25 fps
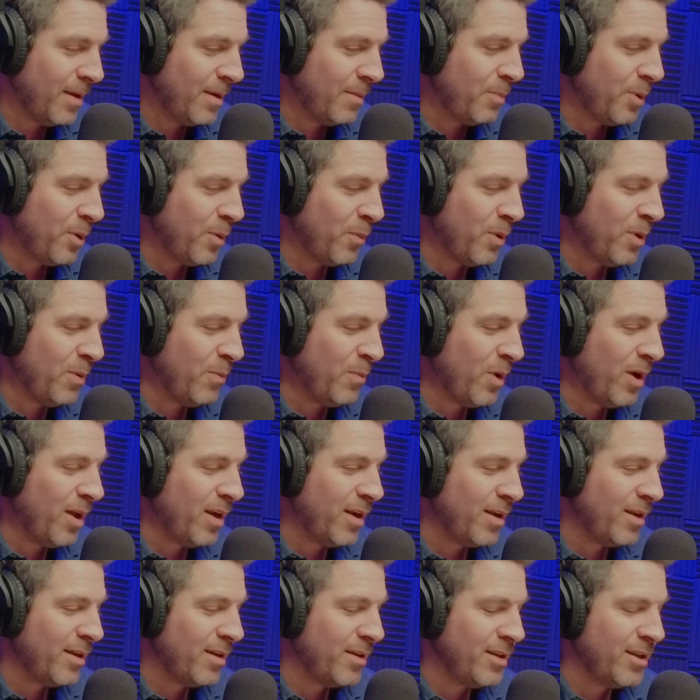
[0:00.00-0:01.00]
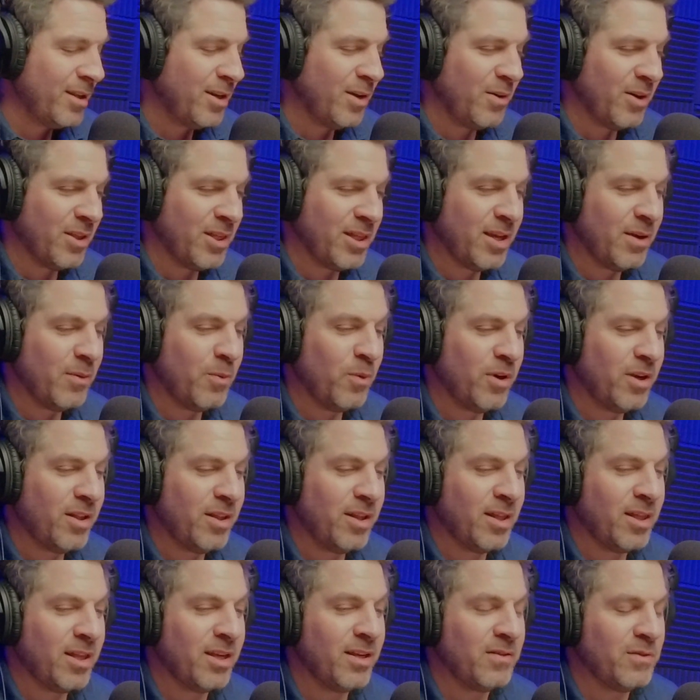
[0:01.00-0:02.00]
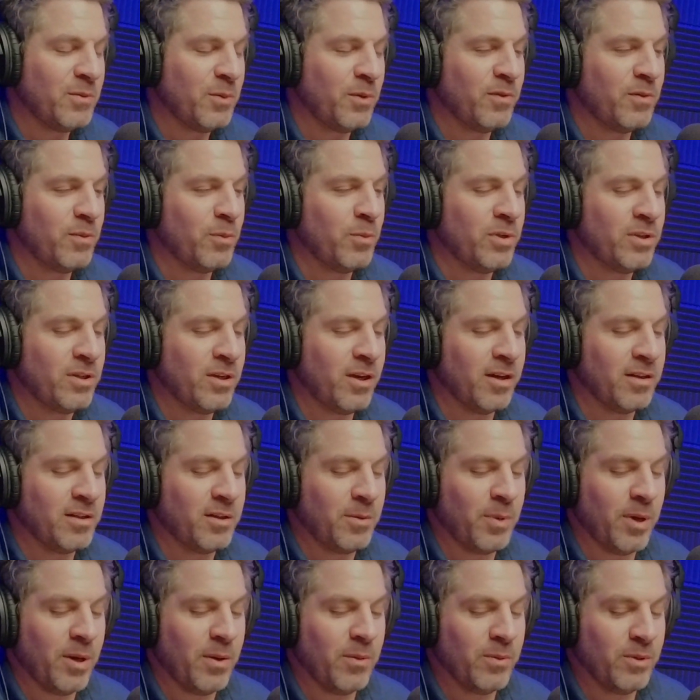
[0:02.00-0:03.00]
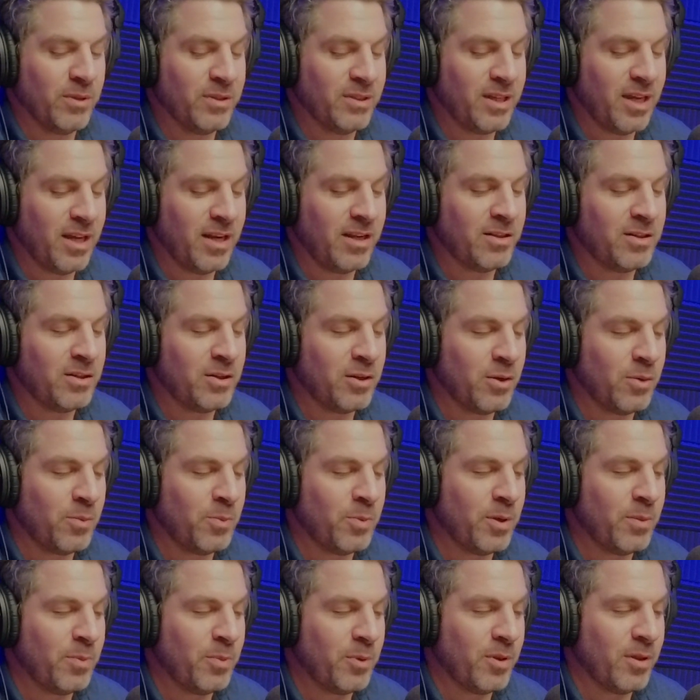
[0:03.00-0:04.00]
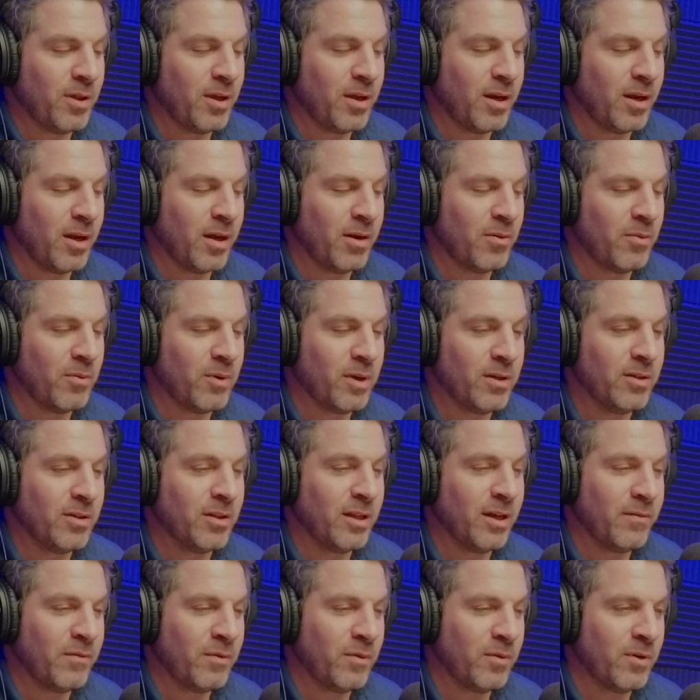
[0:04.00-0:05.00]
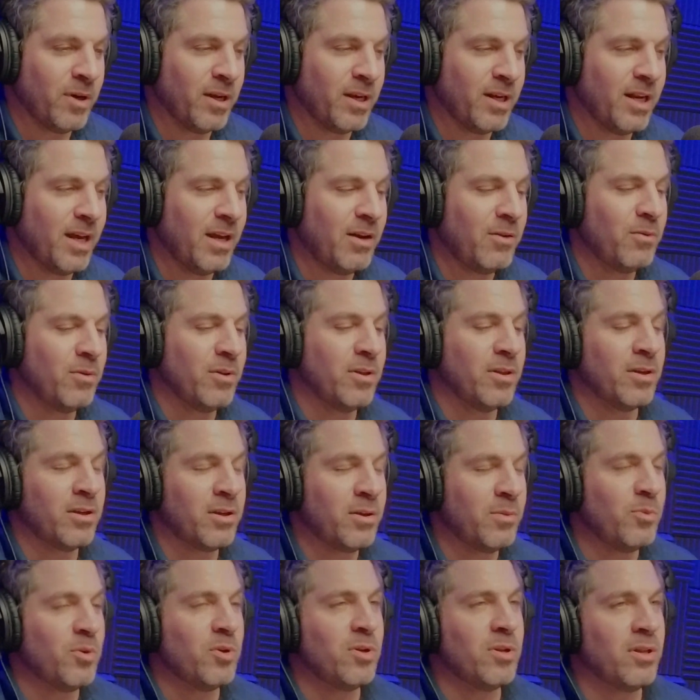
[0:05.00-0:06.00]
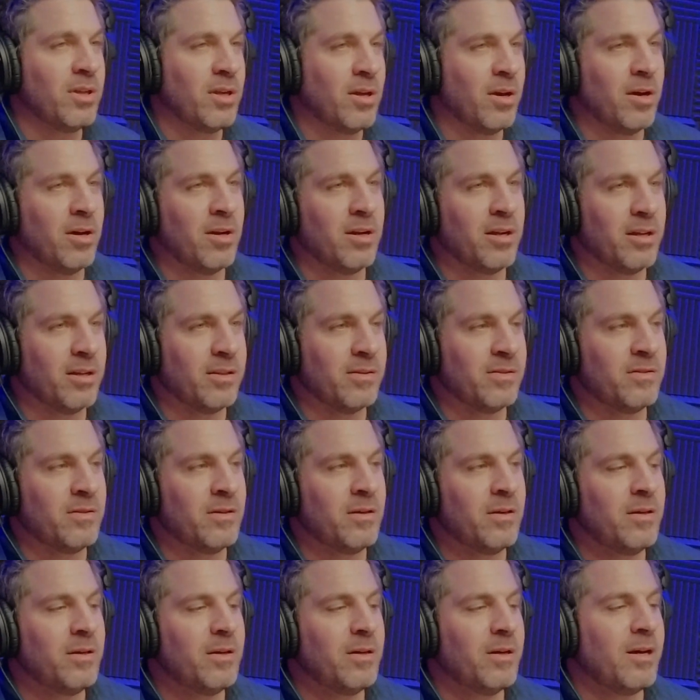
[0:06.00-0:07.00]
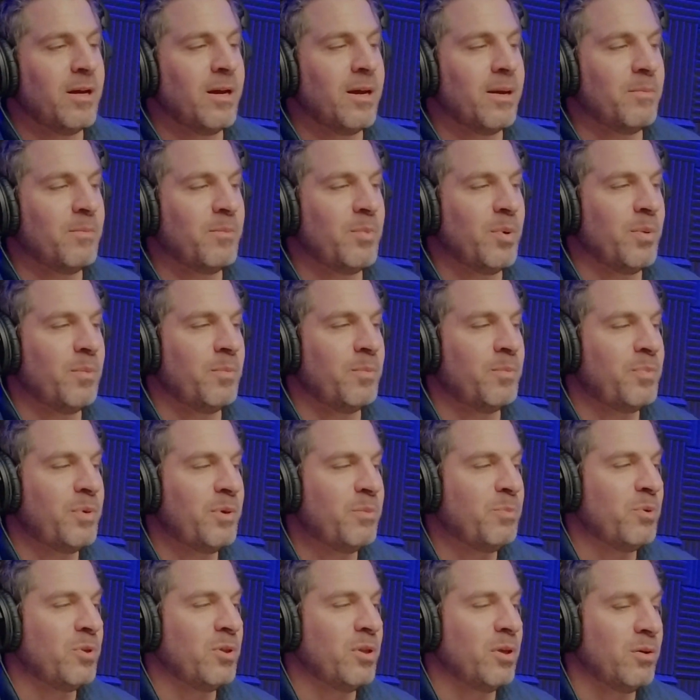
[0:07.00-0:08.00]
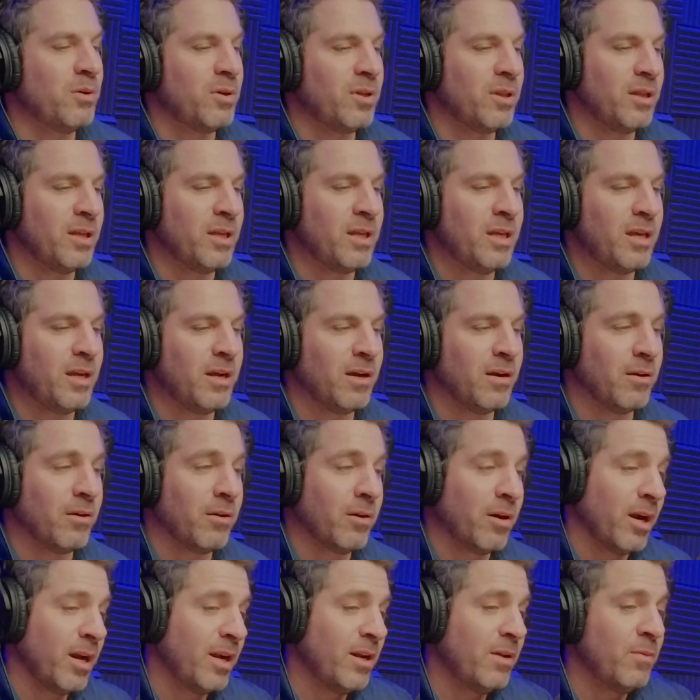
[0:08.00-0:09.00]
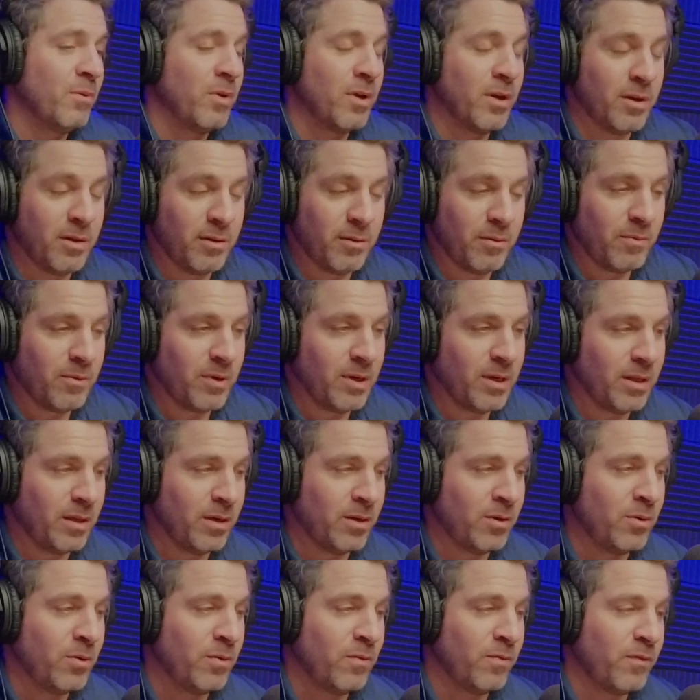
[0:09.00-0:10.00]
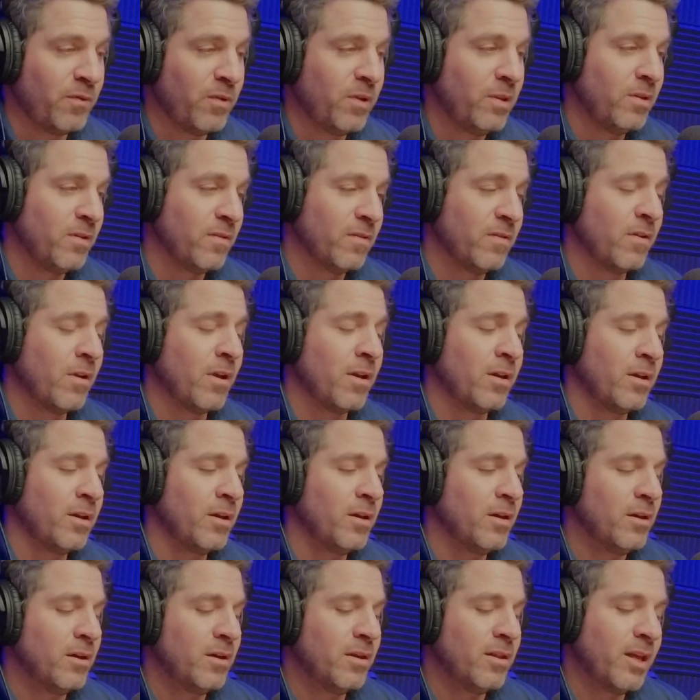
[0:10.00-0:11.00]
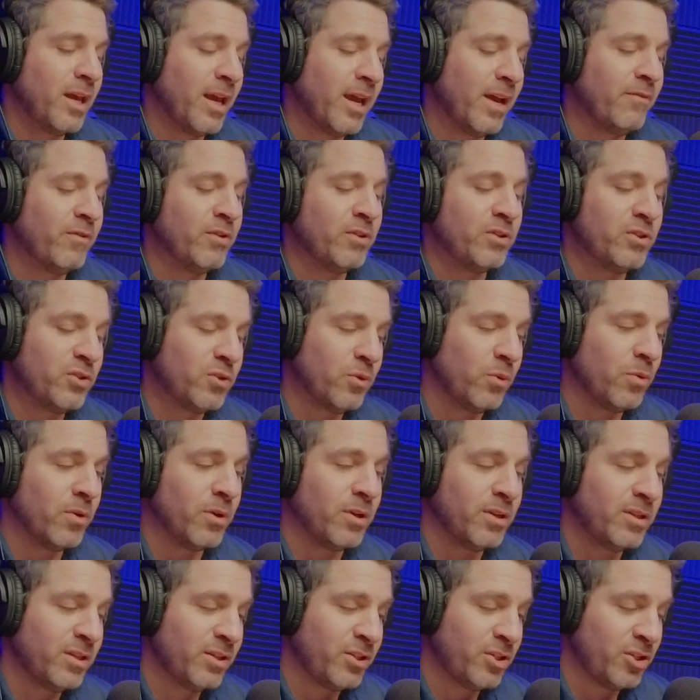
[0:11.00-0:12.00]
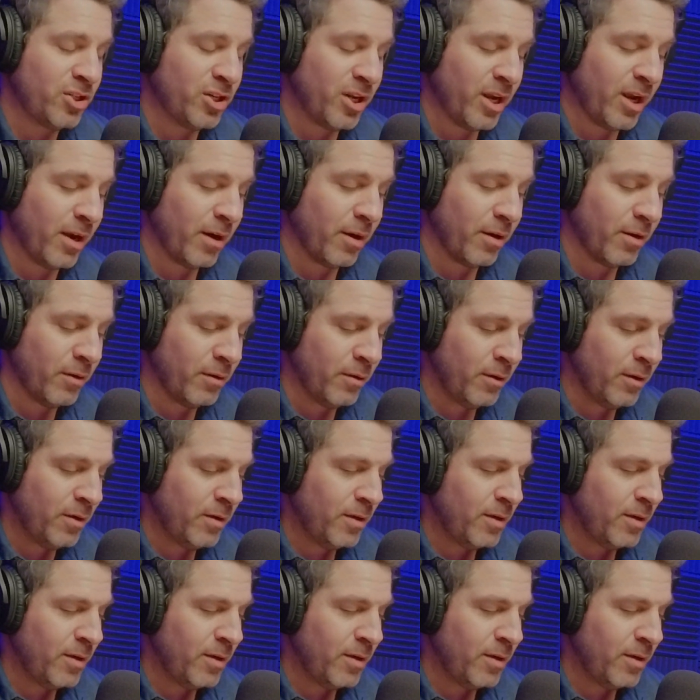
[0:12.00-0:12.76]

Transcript: But we want to, I think one of the things we talked about was getting to know people on a real level, right? Not only the community, the audience, but people locally here or anyone really who feels like they have a story to share.